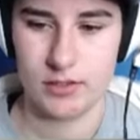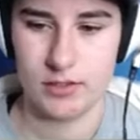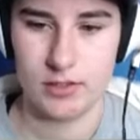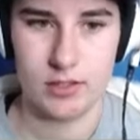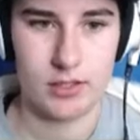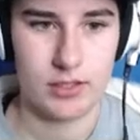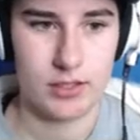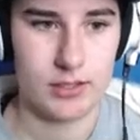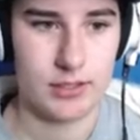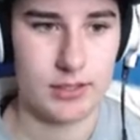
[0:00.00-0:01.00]
And then there's
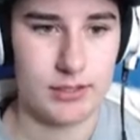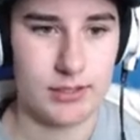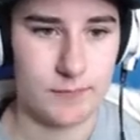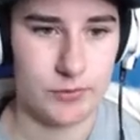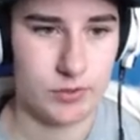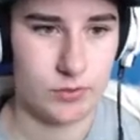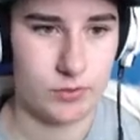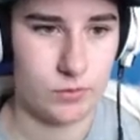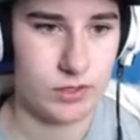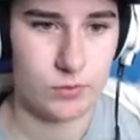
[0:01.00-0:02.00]
food.
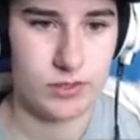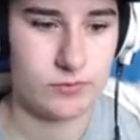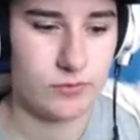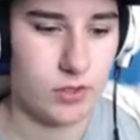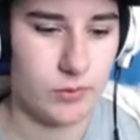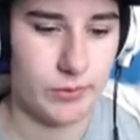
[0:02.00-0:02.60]
What's wrong with you?